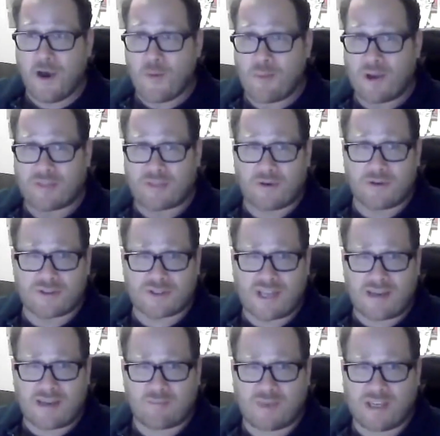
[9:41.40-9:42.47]
But those
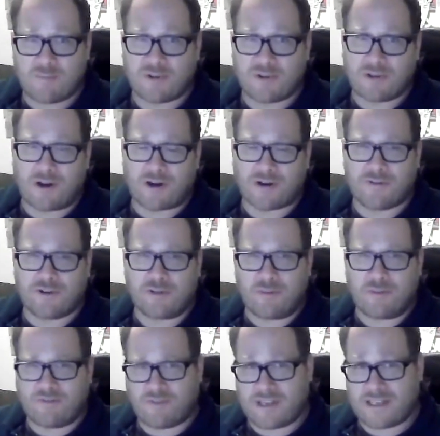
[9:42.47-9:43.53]
same people are going to
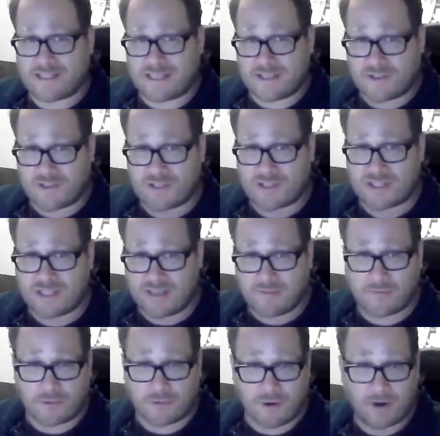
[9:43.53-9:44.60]
be facing
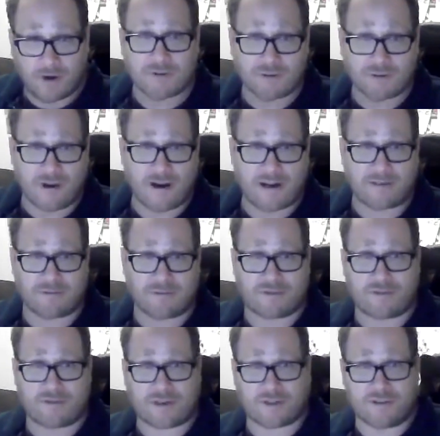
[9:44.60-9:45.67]
stiffer underwriting
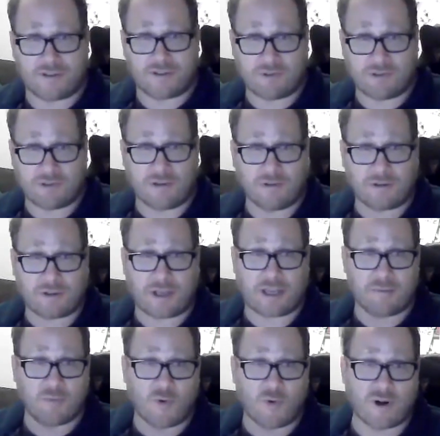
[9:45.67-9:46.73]
restrictions when they're looking
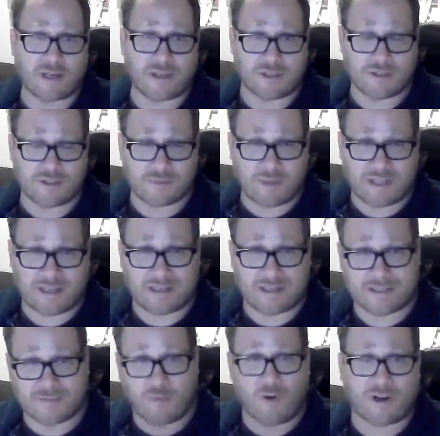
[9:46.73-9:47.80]
at mortgages,
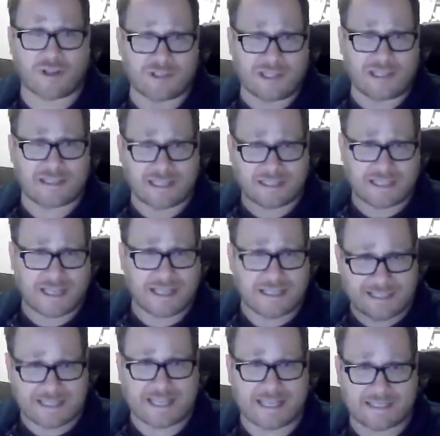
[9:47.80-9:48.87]
because mortgage lending tends
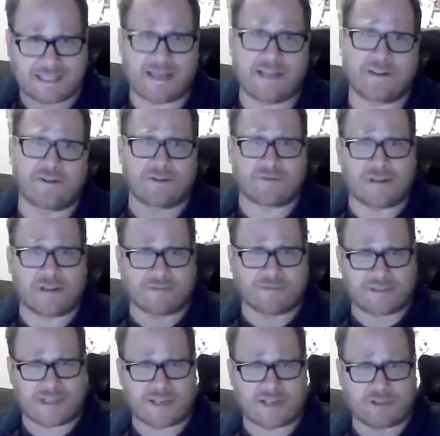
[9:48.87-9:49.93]
to get tighter during
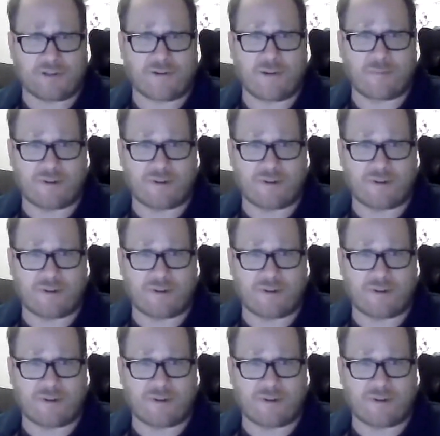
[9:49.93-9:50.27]
recessionary